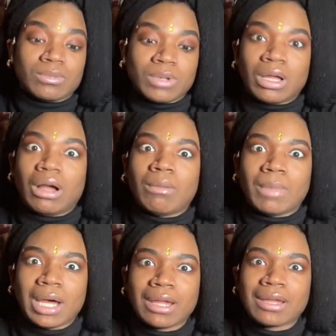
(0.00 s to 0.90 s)
Oh
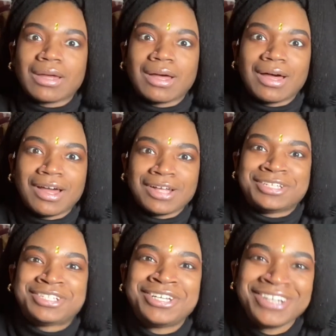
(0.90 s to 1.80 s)
my
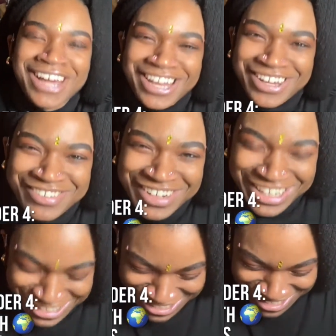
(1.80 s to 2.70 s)
gosh. I don't
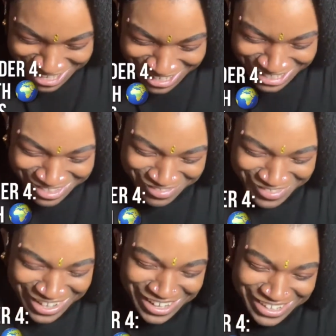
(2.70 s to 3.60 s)
want to talk
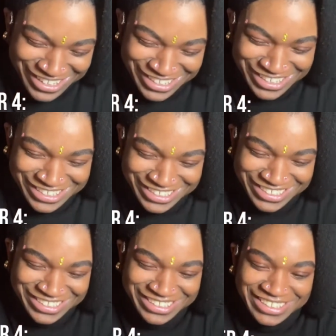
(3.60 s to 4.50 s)
about it.
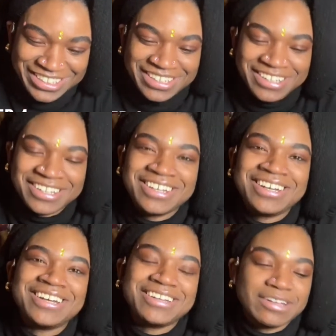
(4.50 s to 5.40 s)

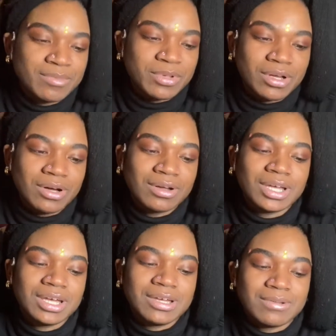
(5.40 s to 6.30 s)
You hear me?
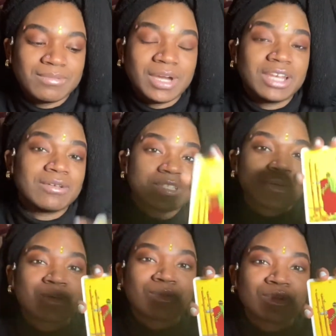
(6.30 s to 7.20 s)
Okay, waiting on
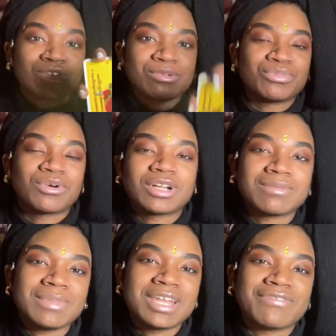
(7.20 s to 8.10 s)
something real important
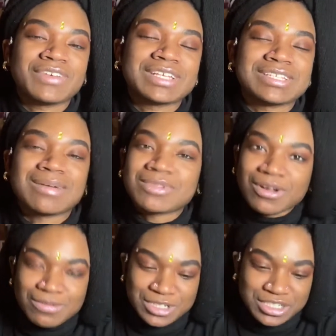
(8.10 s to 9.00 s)
to manifest. I'm
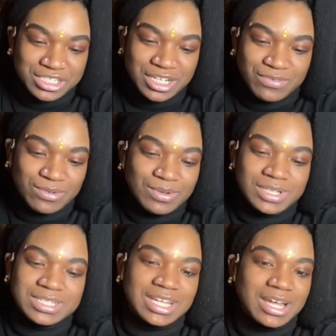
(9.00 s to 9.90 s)
going to just shuffle
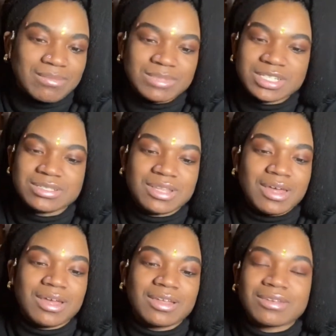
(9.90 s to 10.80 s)
one time. This
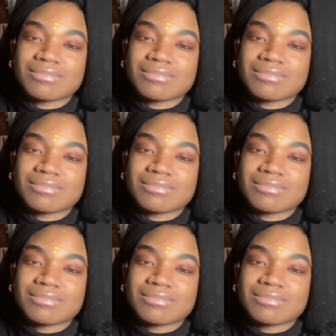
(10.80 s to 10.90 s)
thing,